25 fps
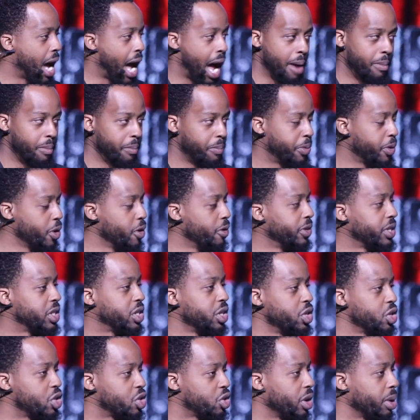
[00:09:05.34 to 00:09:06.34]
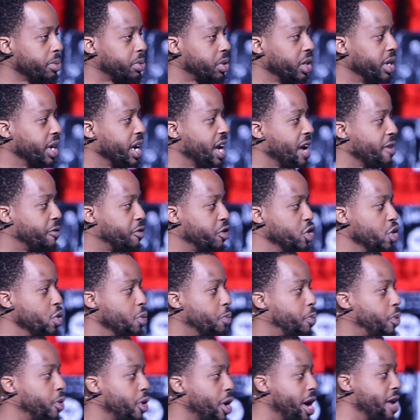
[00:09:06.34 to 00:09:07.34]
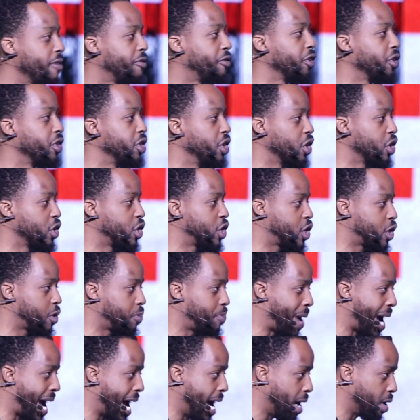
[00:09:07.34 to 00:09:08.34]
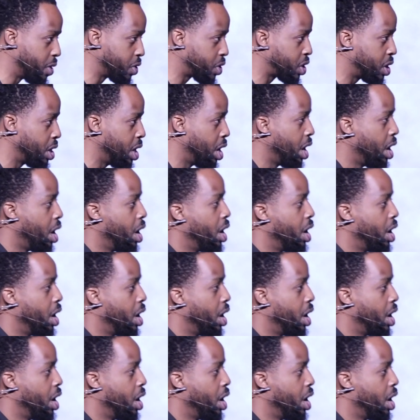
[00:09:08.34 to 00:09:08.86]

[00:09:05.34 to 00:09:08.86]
I'm going to prove it to you scripturally. If you pray for your spouse,